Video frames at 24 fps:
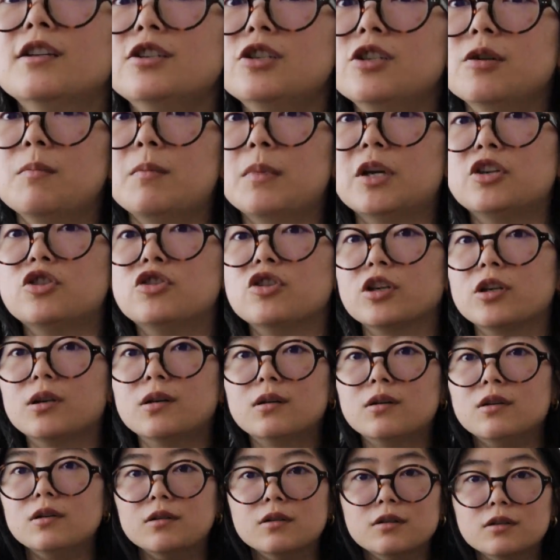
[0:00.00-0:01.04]

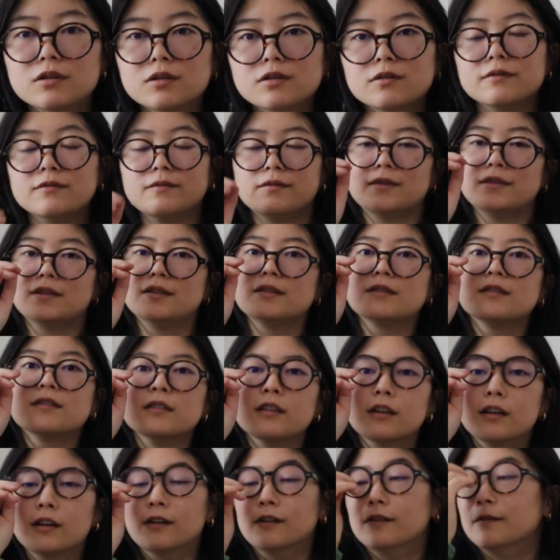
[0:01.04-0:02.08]
geometrical,
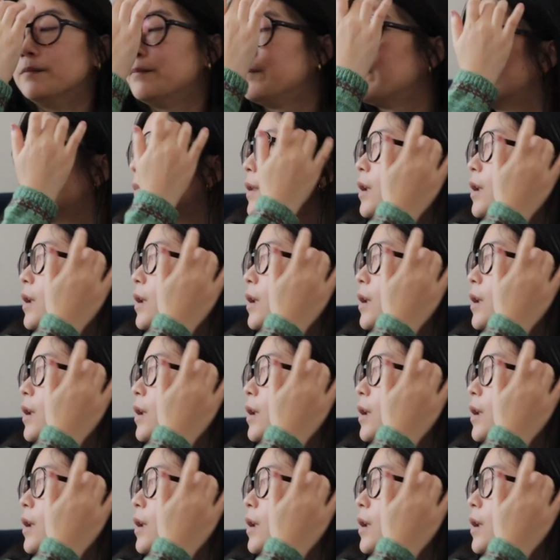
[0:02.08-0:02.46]
so